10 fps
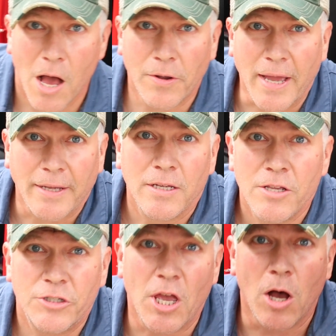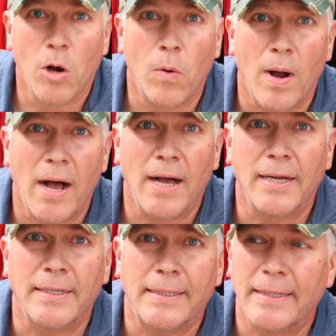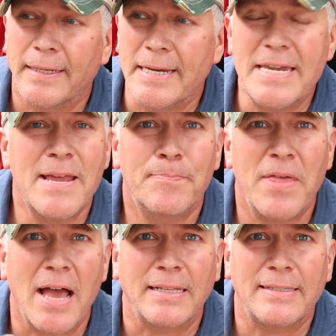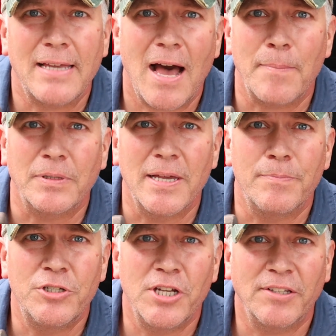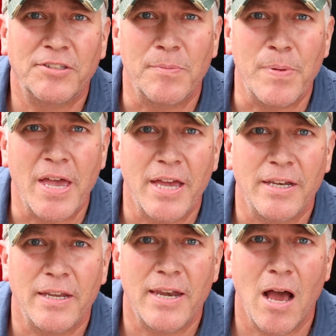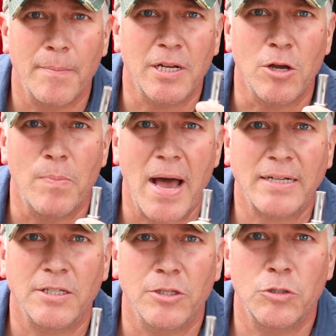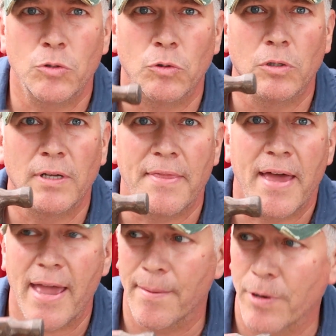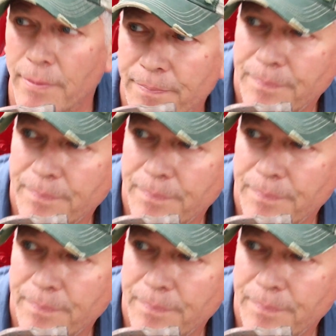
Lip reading: Okay, so nip that top lip just a bit, and now I'm going to go back to the tool and the hammer.